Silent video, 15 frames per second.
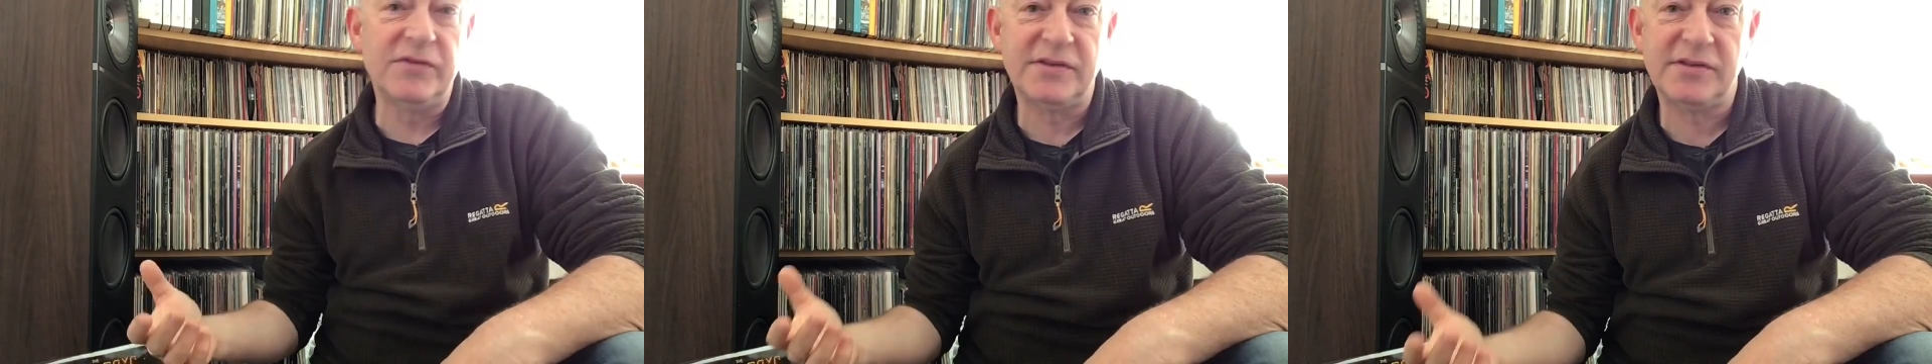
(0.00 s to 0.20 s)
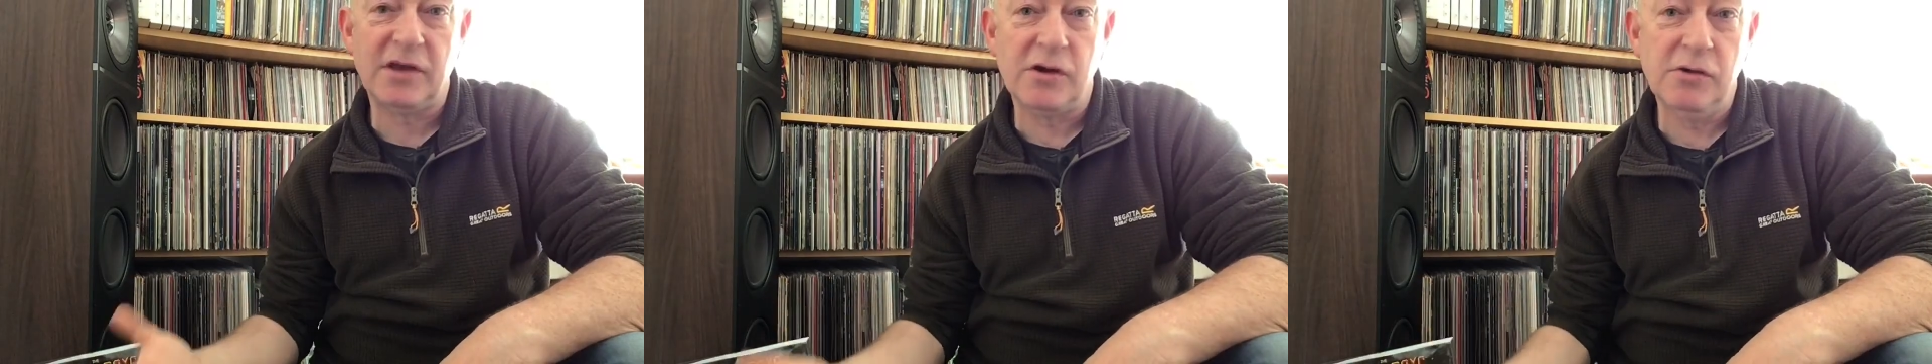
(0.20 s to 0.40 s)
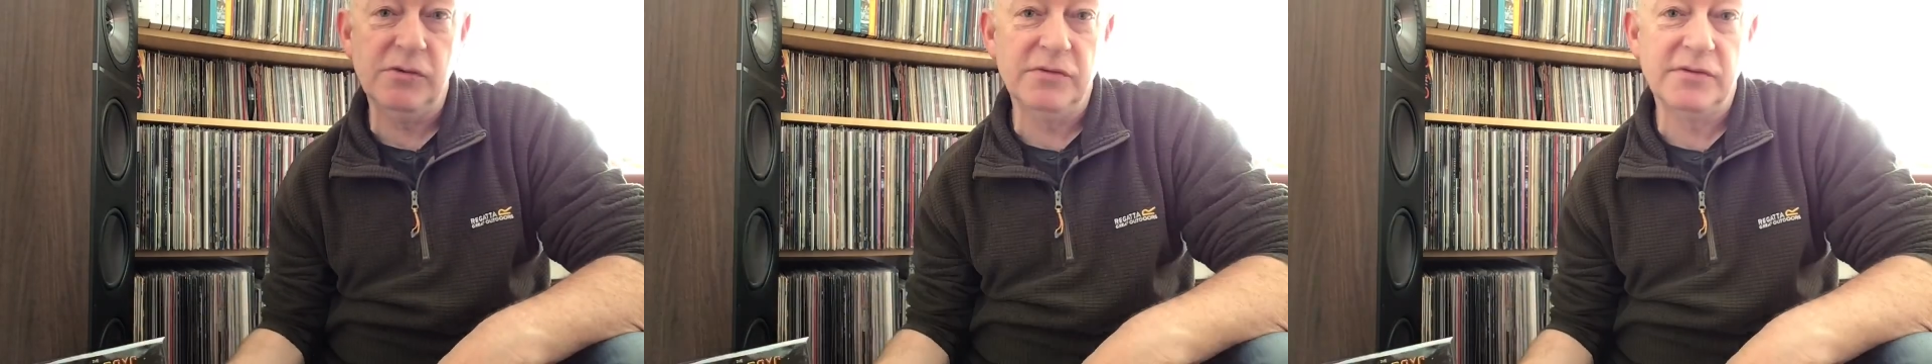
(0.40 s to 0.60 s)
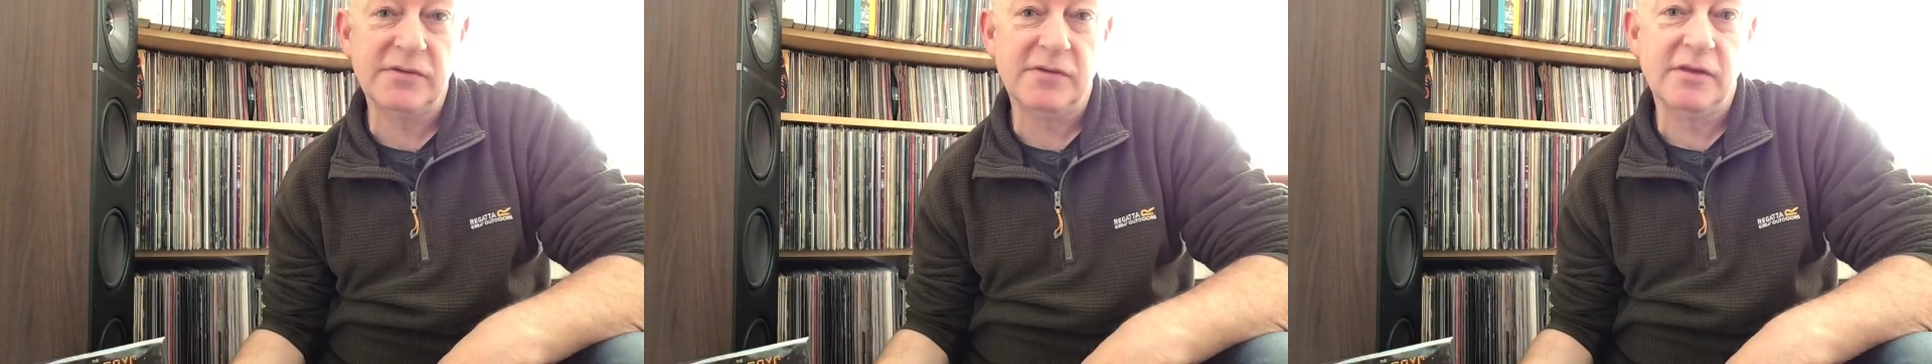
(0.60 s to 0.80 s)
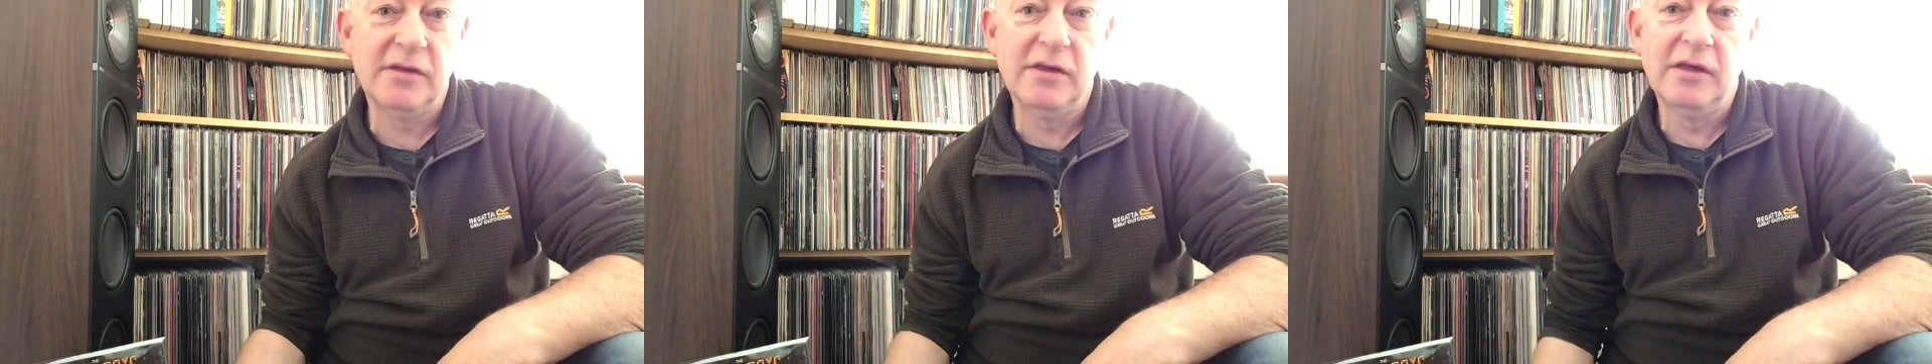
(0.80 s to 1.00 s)

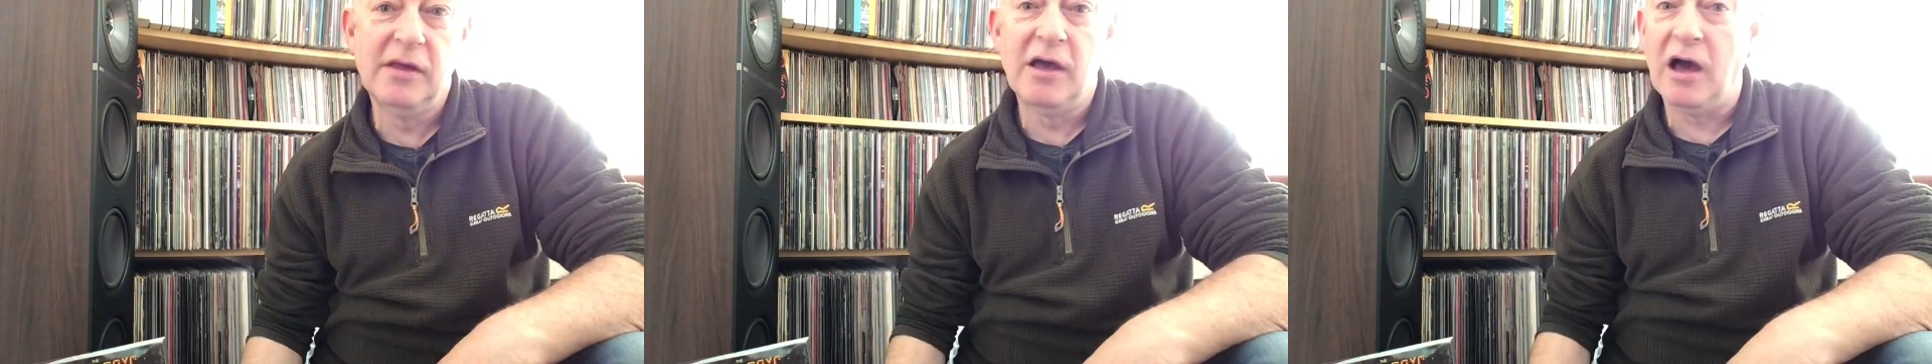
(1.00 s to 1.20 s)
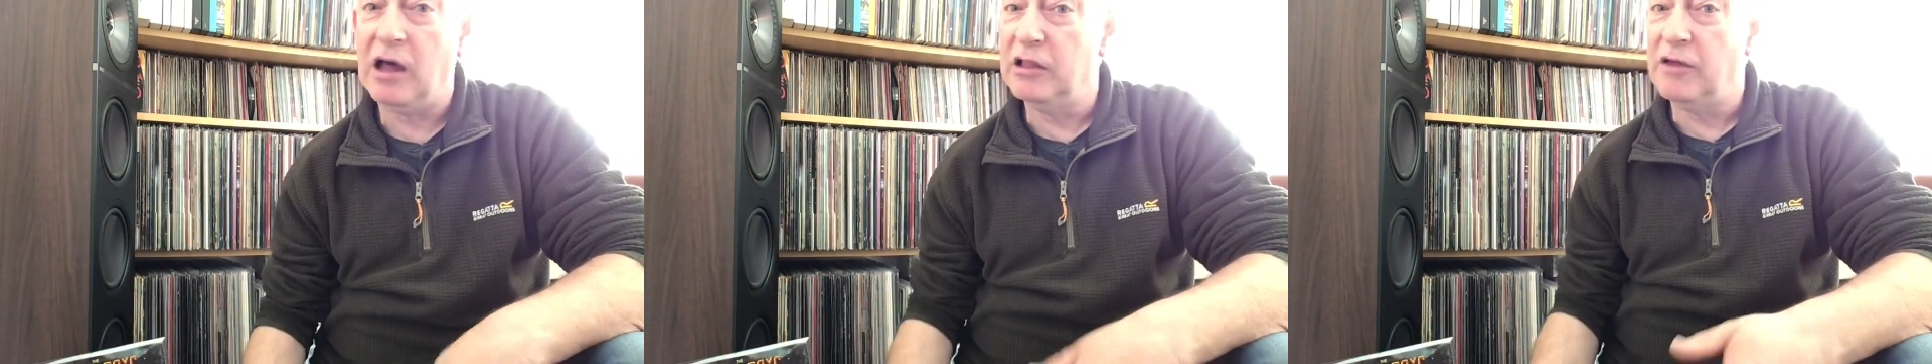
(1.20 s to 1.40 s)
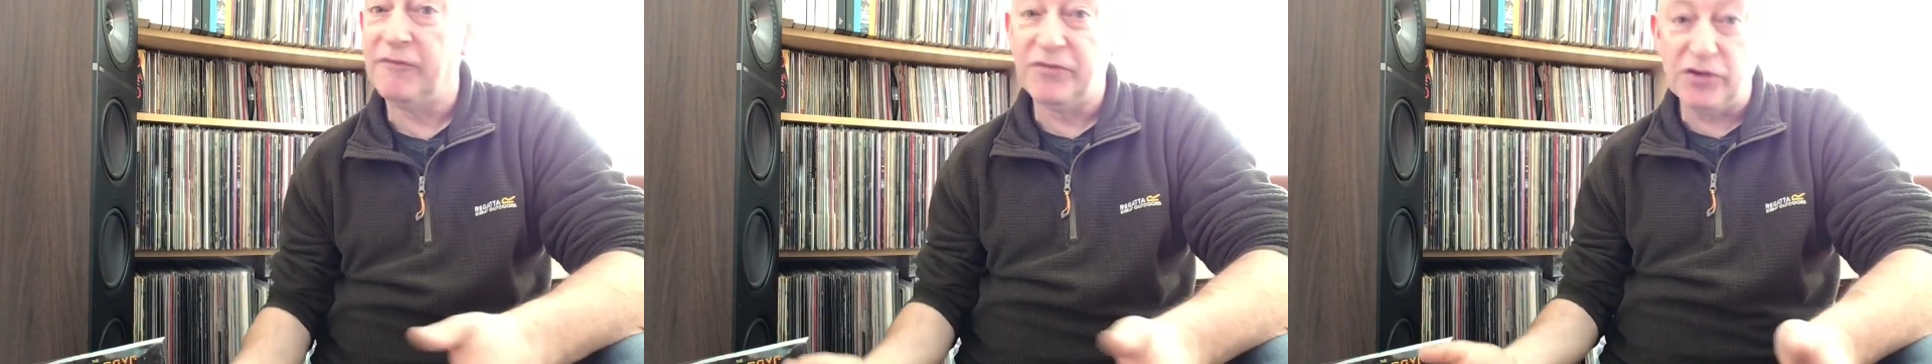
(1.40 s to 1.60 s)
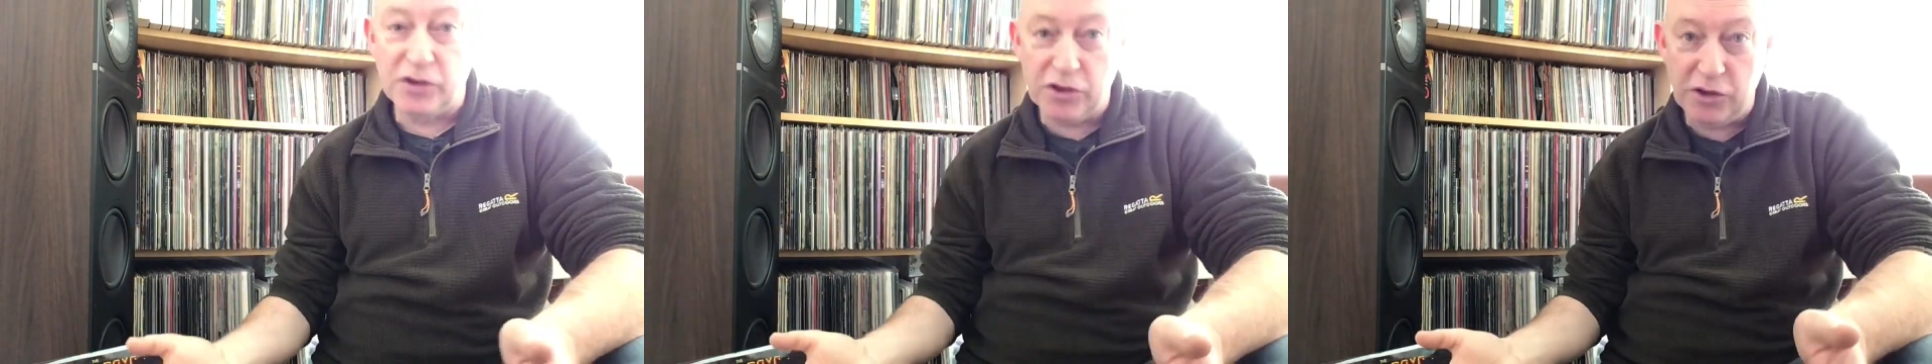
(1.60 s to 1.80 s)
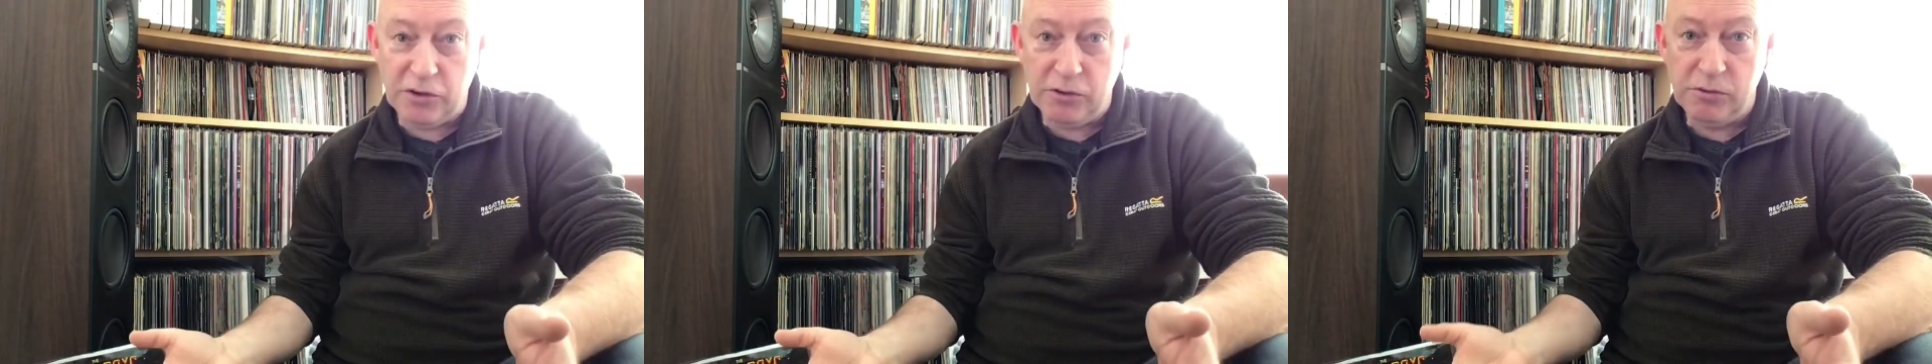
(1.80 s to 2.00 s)
Stones, I love the
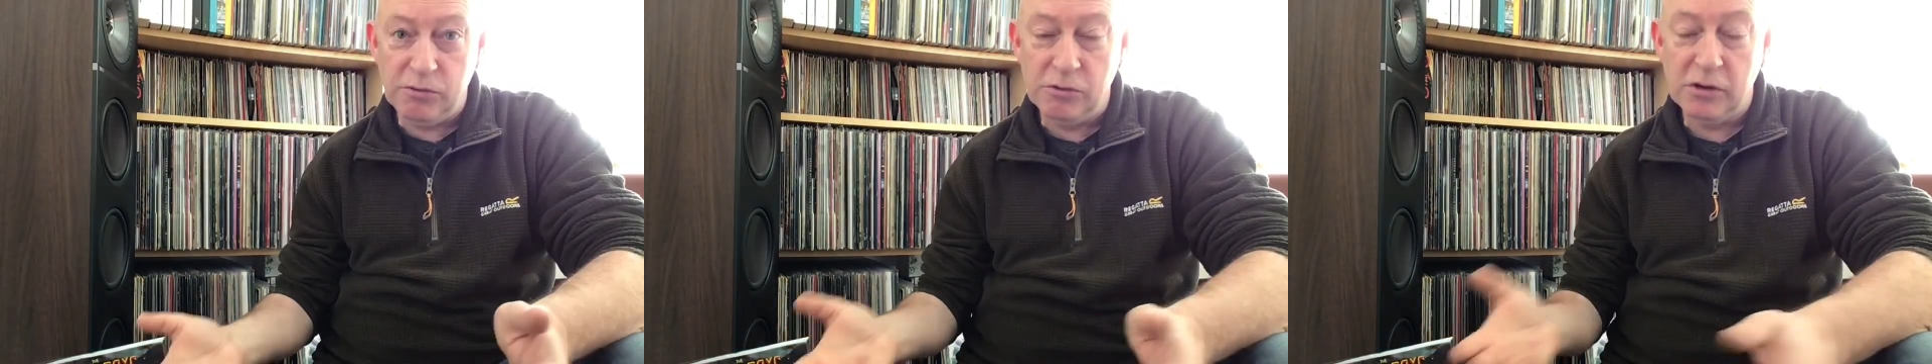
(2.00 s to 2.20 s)
Who,